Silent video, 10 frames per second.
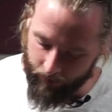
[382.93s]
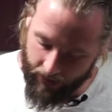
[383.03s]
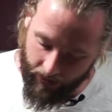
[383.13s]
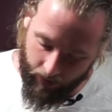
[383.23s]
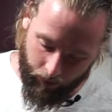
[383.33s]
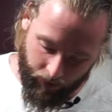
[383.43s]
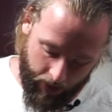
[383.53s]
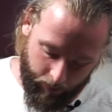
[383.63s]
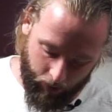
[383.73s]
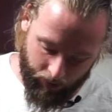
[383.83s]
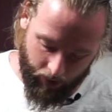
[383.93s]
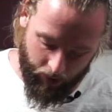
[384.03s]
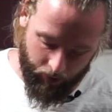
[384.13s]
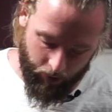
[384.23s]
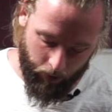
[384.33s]
Kenya, for example, is a
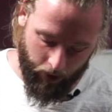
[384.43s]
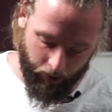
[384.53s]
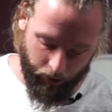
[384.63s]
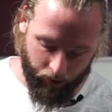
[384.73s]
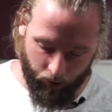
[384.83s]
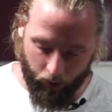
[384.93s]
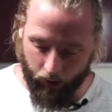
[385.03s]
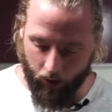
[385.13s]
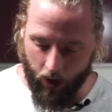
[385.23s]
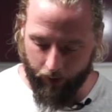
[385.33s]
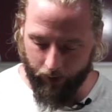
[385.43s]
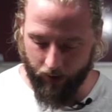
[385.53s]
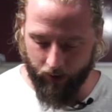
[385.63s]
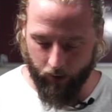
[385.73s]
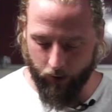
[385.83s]
country where you sort your coffee
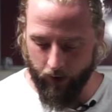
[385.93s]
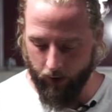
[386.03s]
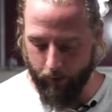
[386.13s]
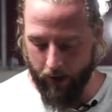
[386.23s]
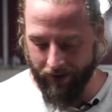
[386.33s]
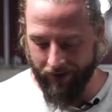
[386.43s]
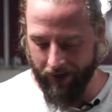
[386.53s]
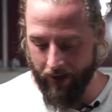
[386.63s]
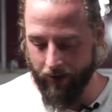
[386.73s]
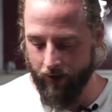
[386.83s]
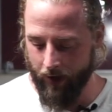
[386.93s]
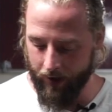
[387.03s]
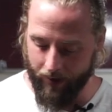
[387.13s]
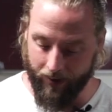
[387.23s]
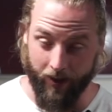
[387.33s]
exclusively by size, not
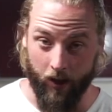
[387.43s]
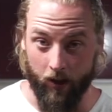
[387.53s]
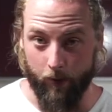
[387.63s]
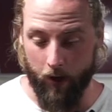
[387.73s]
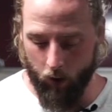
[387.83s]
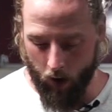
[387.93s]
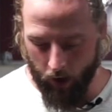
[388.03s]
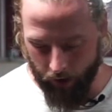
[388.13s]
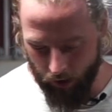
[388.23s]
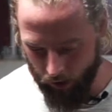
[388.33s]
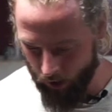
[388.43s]
necessarily by quality.